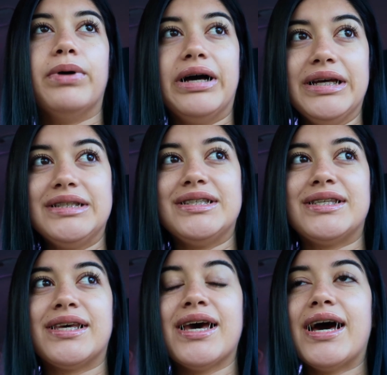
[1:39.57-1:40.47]
but
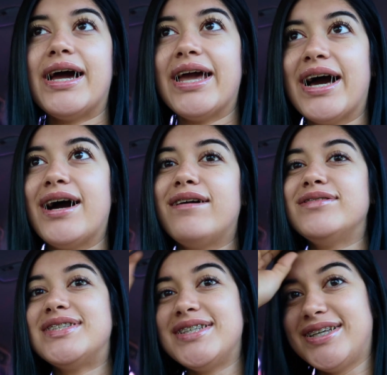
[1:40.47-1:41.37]
I
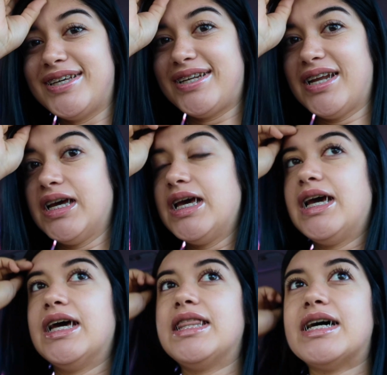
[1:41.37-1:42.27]
have seen
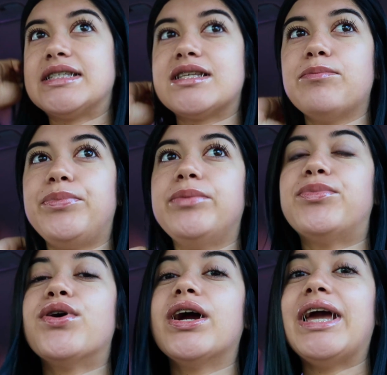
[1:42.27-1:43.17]
that some
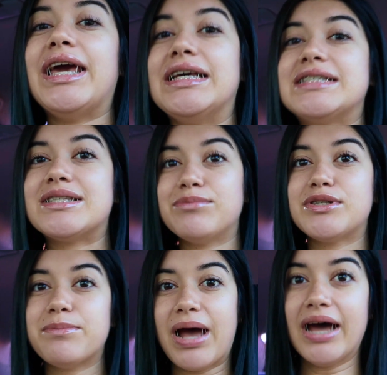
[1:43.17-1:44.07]
people are
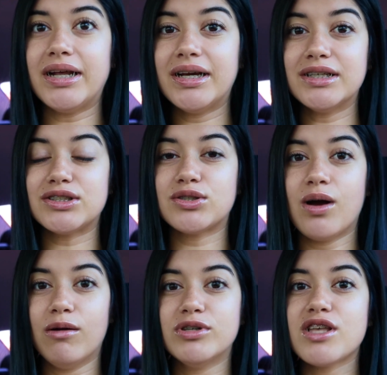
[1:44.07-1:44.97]
asymptomatic,
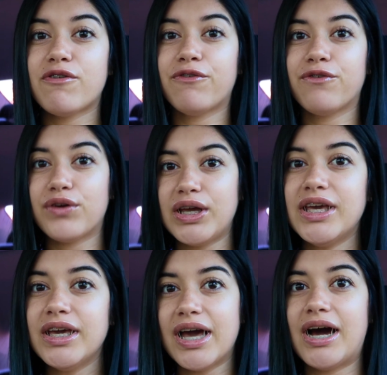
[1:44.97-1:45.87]
so I was
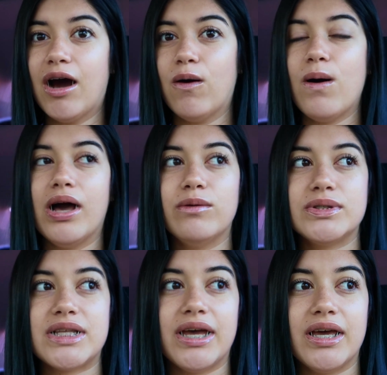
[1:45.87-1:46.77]
freaking out. I
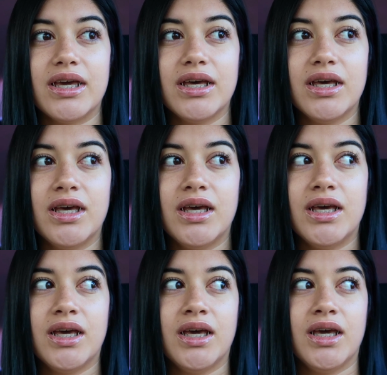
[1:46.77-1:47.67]
was like,
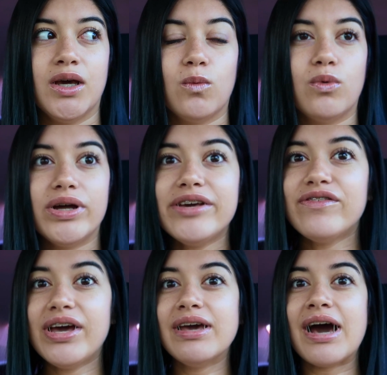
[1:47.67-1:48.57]
what
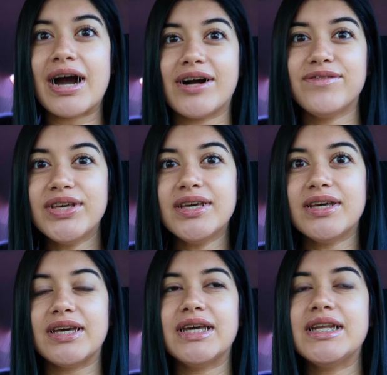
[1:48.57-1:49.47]
if I have
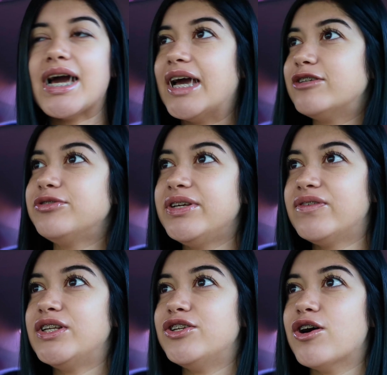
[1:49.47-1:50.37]
it and I don't
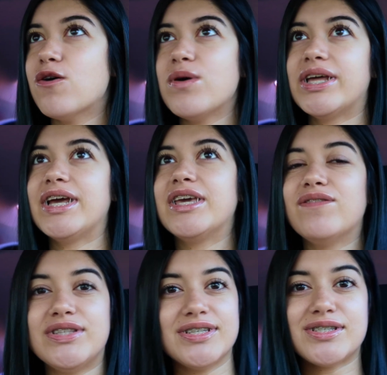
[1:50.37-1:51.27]
even know, and I
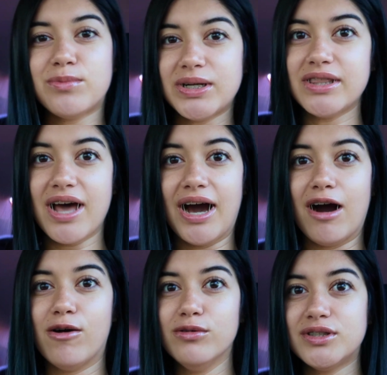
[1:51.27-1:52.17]
give it to someone in the
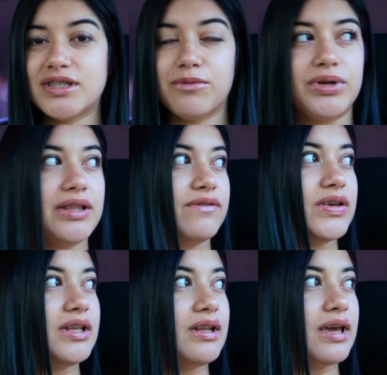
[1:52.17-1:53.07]
house that we
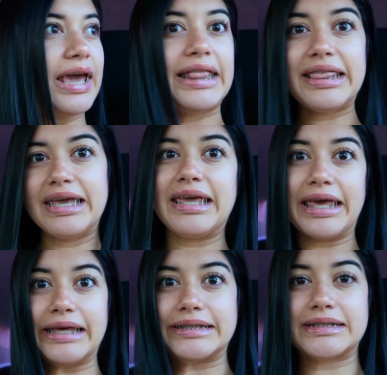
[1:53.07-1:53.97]
live in and they
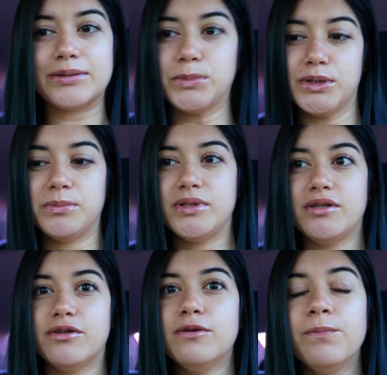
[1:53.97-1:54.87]
get symptoms,
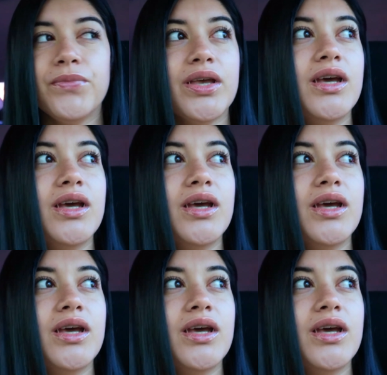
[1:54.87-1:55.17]
you know?